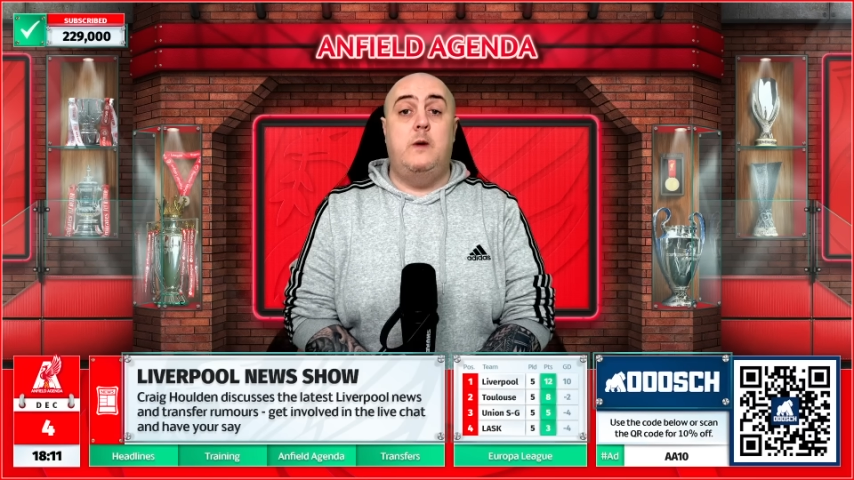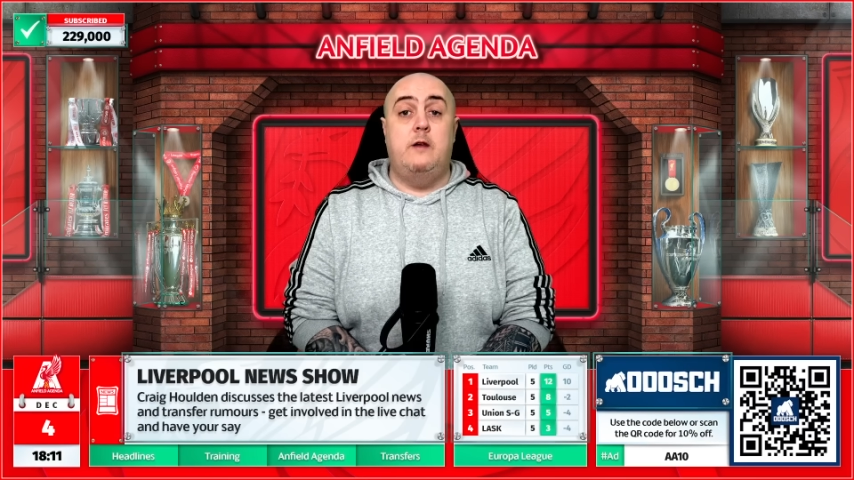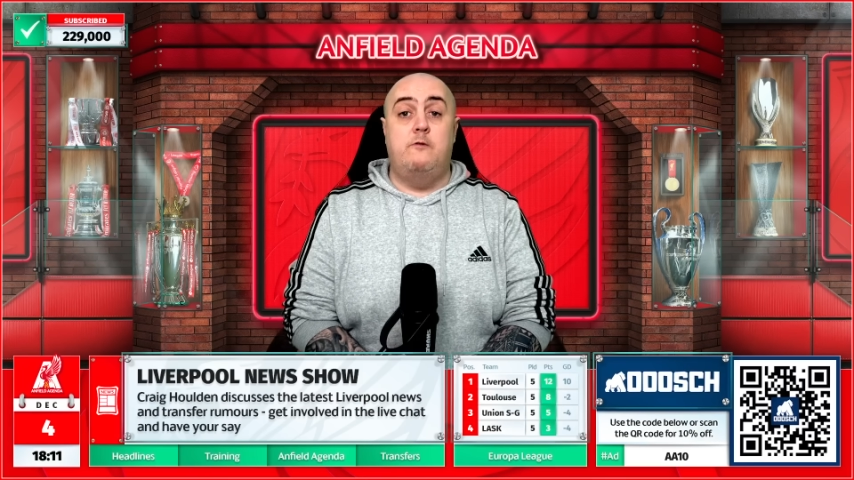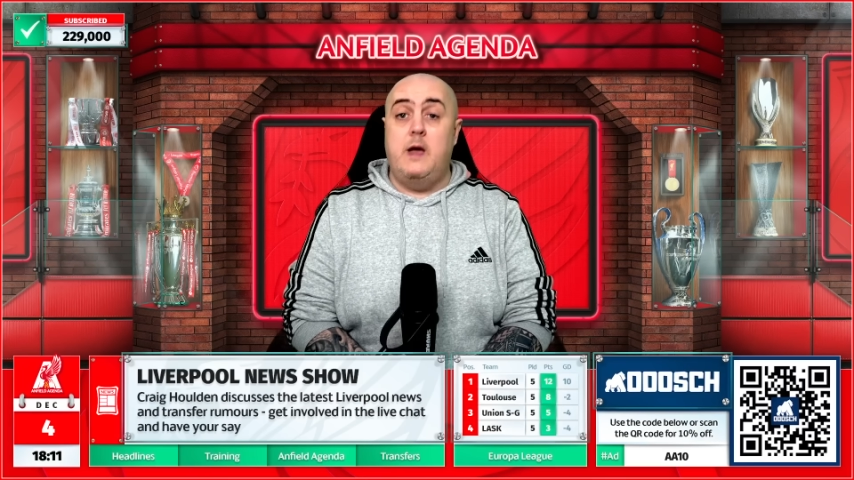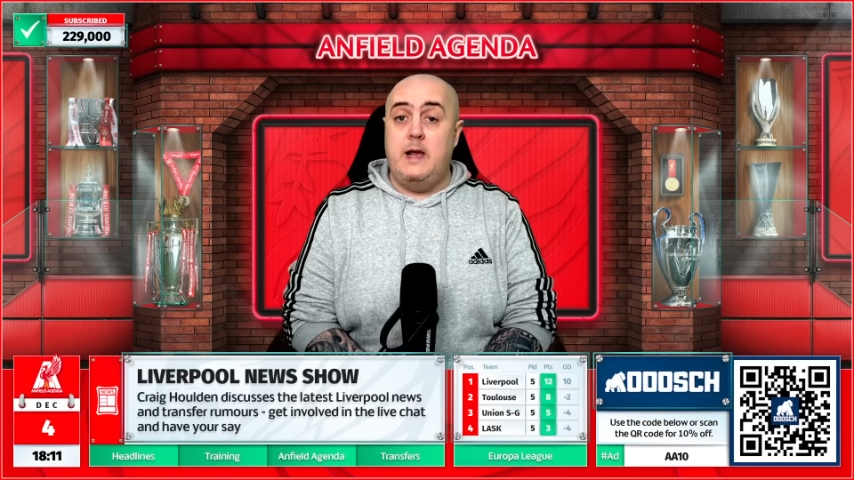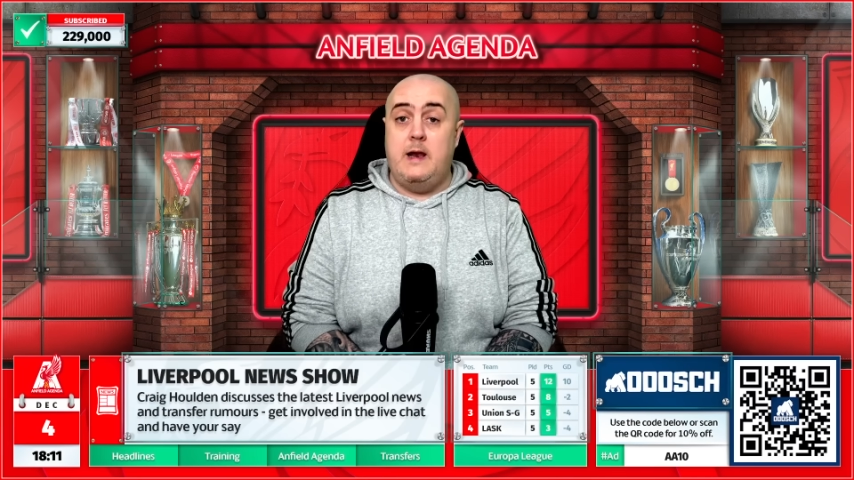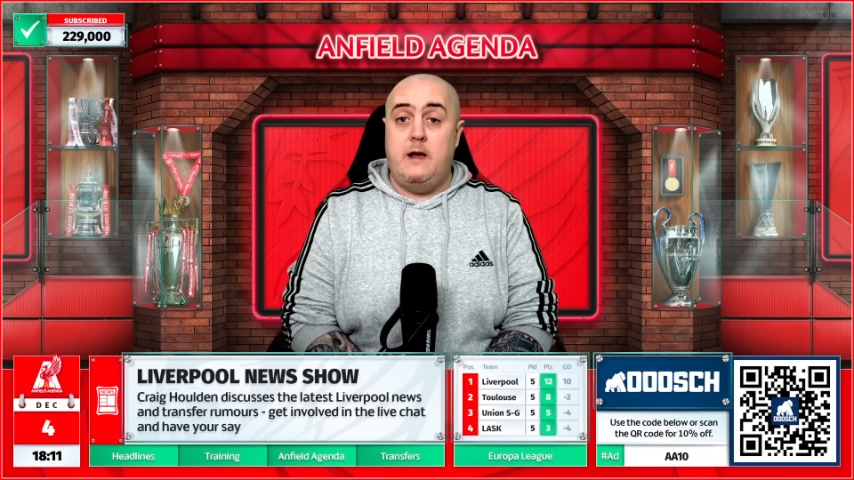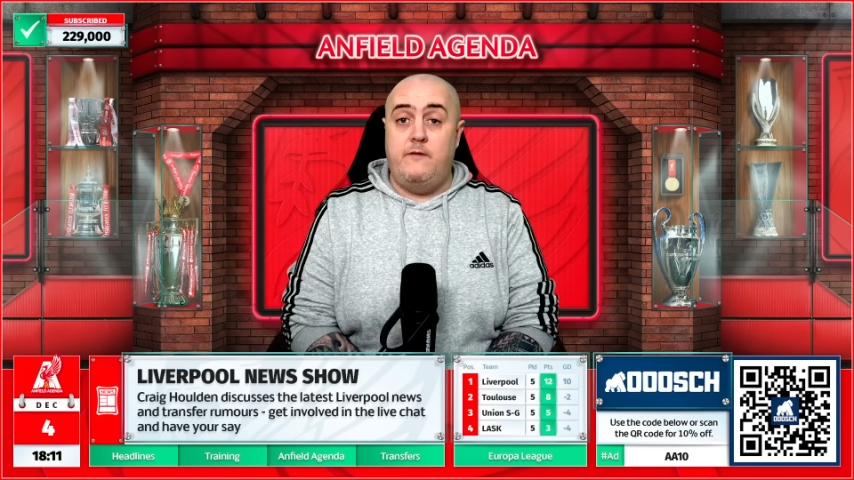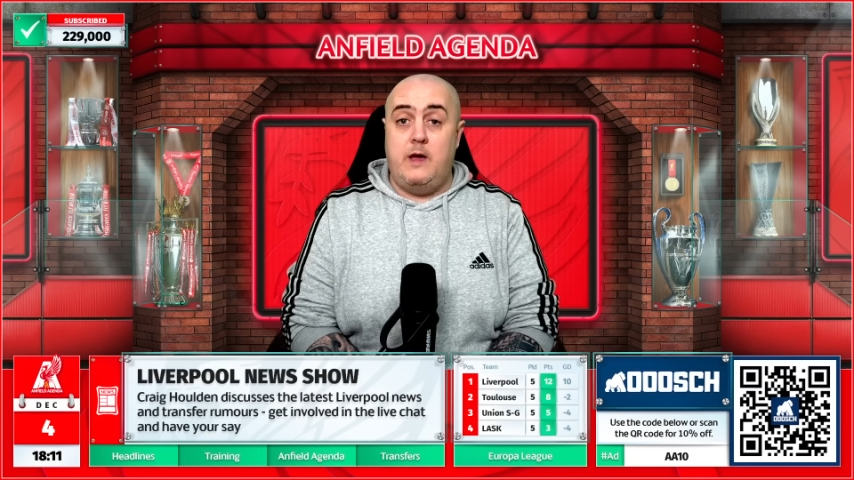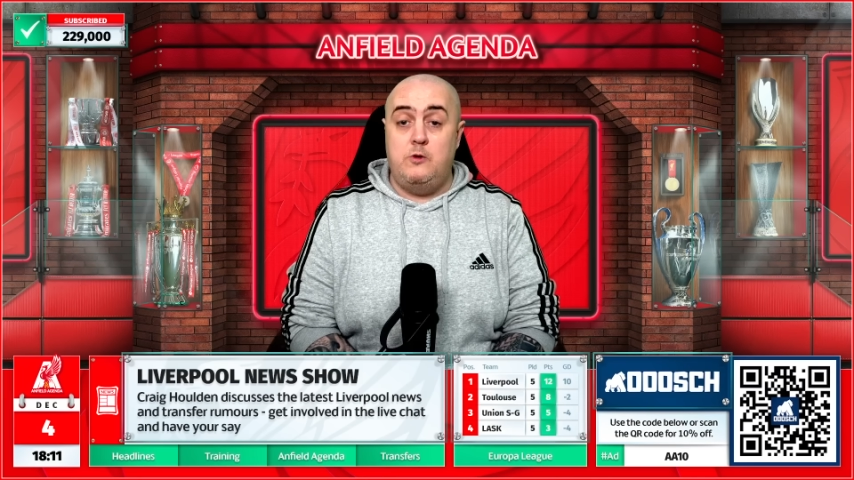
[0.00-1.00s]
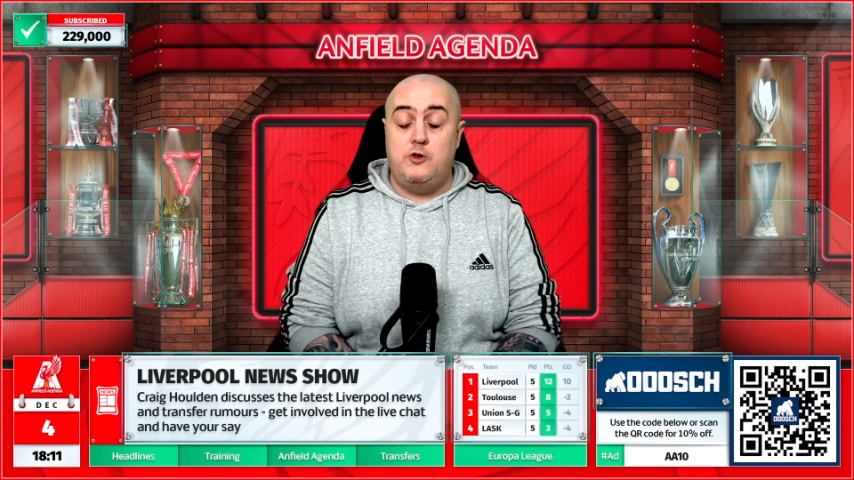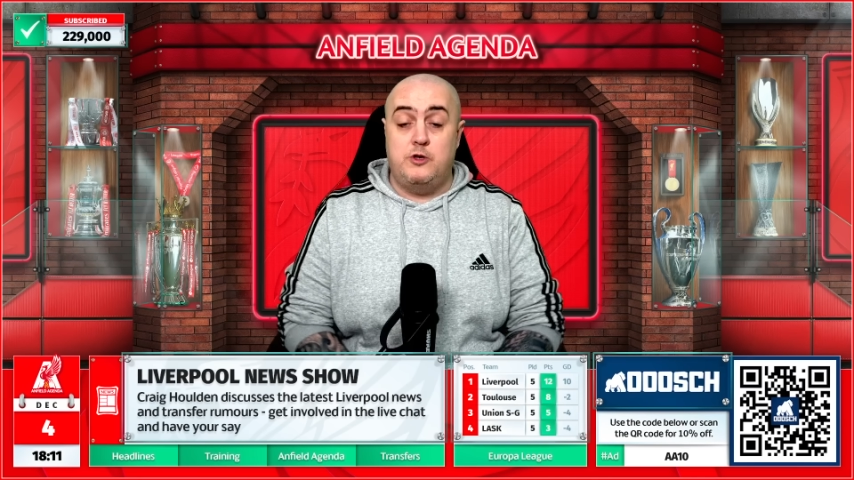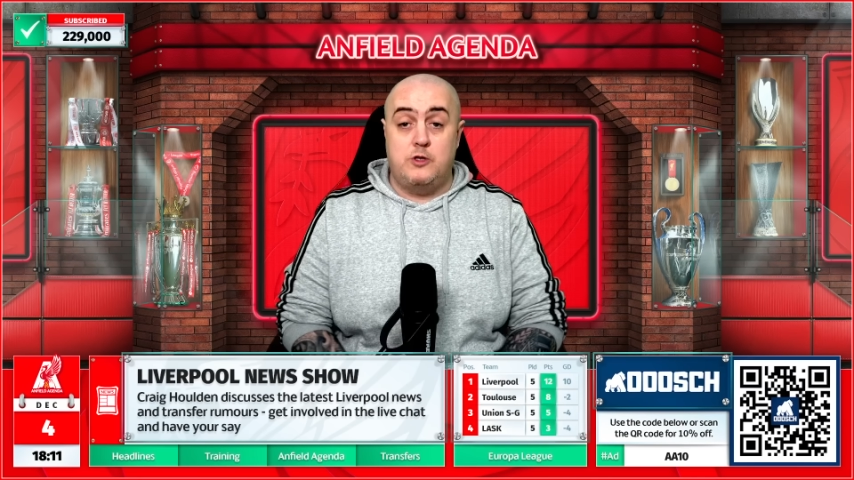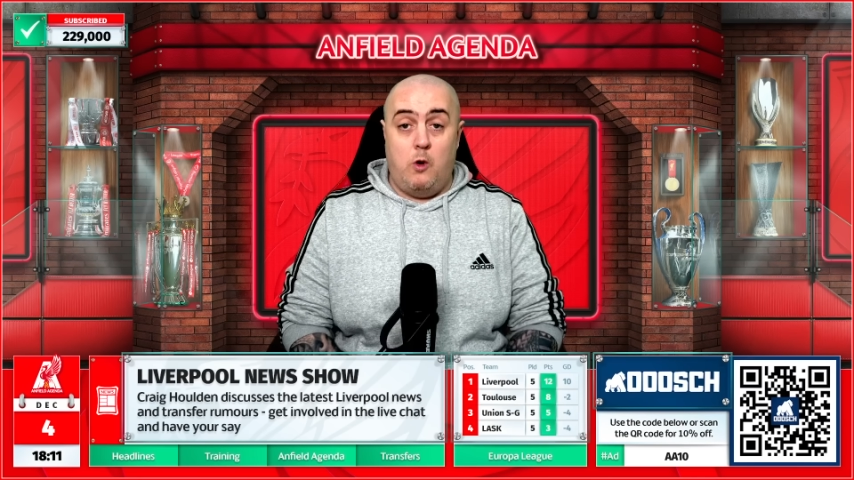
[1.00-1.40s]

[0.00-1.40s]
in Ryanair vouchers